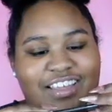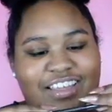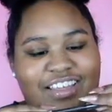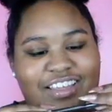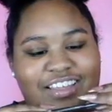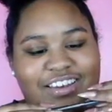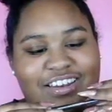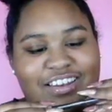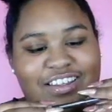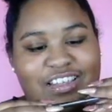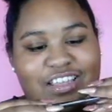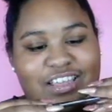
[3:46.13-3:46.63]

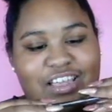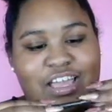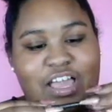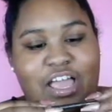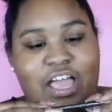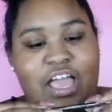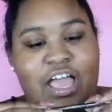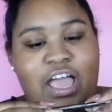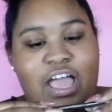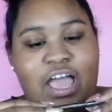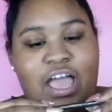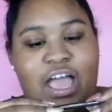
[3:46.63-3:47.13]
And then
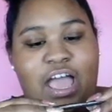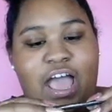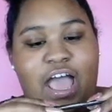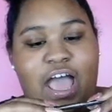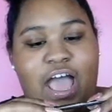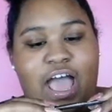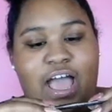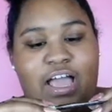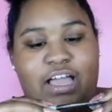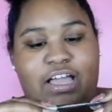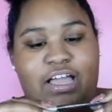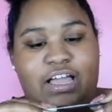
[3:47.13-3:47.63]

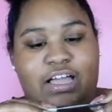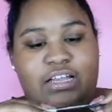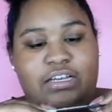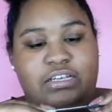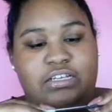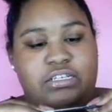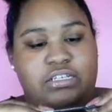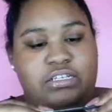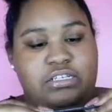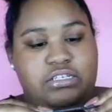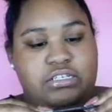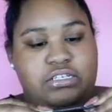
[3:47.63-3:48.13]
I
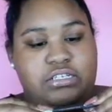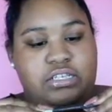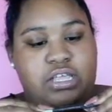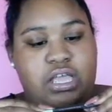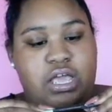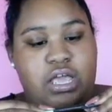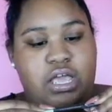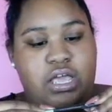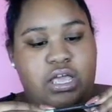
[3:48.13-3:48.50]
got this